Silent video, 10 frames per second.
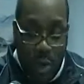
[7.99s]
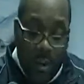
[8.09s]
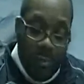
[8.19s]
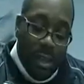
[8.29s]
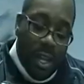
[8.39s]

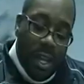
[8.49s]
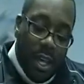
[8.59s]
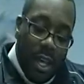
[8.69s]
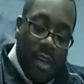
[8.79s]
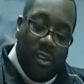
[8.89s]
Well,
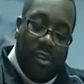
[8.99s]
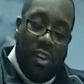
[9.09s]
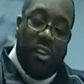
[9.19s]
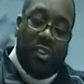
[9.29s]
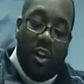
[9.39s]
it is a
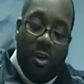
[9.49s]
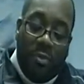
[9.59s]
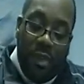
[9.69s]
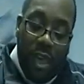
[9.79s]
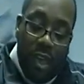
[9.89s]
teaching
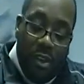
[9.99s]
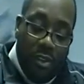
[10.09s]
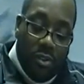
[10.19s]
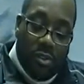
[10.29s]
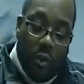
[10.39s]
on
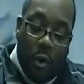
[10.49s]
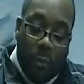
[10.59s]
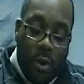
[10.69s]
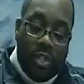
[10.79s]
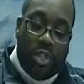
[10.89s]
things
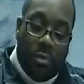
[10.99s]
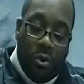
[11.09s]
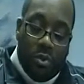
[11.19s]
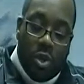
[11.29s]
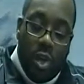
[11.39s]
or
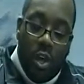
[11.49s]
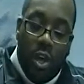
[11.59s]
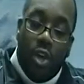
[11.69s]
principles